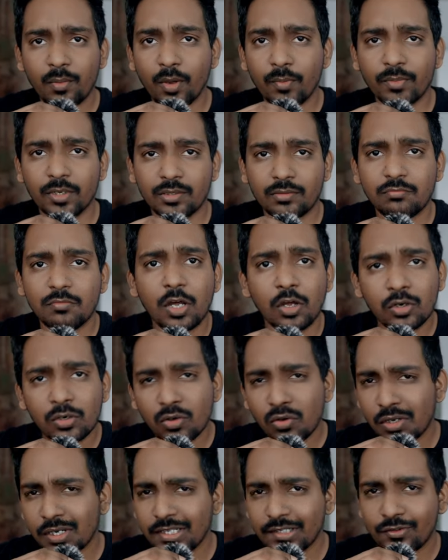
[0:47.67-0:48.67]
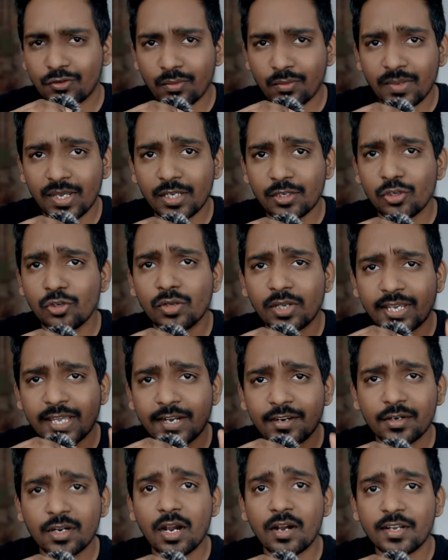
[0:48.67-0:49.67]
Remember, our goal is to make you a
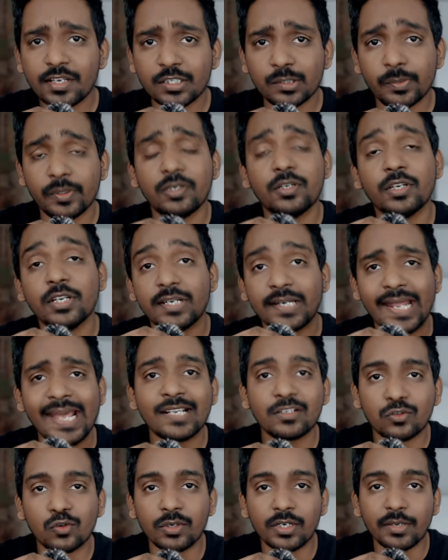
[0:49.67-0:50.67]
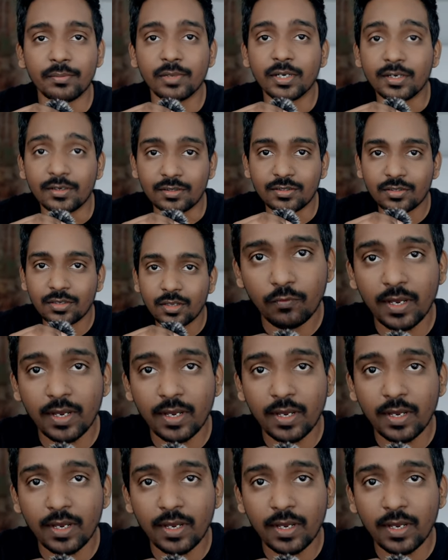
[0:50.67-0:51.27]
credit card expert in next 20 minutes.